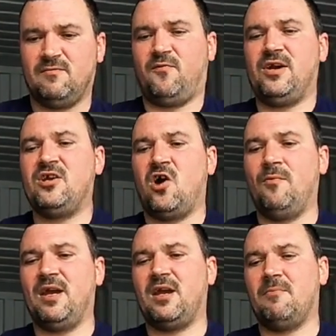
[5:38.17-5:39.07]
Free
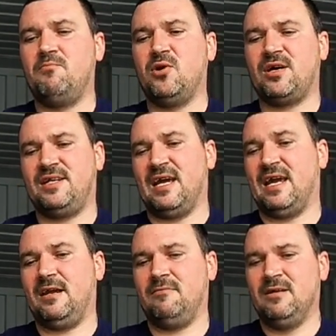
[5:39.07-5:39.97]
comic book
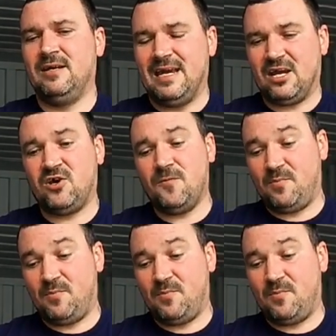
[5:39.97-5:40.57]
day. It